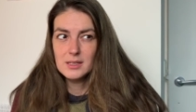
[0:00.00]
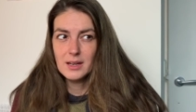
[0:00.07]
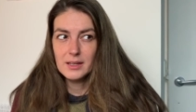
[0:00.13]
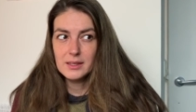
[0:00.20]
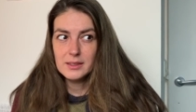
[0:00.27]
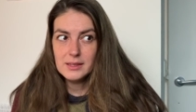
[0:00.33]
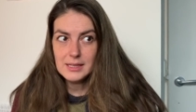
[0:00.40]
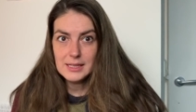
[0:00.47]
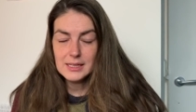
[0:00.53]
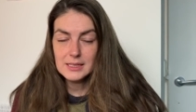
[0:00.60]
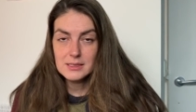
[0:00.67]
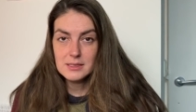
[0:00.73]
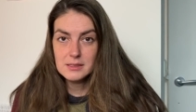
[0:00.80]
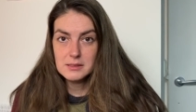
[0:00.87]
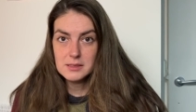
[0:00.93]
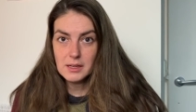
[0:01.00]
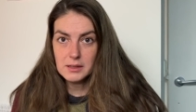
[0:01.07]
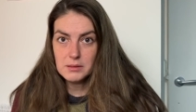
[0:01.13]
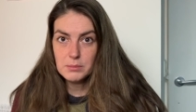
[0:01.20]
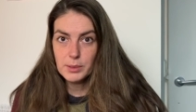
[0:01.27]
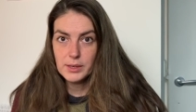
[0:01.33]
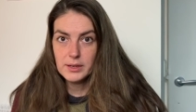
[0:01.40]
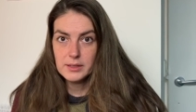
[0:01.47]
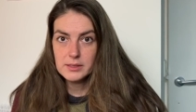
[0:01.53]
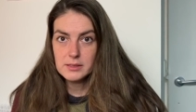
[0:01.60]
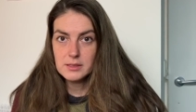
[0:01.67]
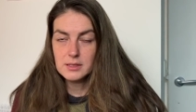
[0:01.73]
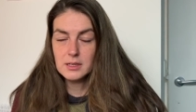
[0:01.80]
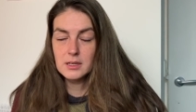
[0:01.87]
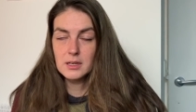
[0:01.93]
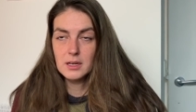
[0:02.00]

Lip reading: I think it's Sunburst.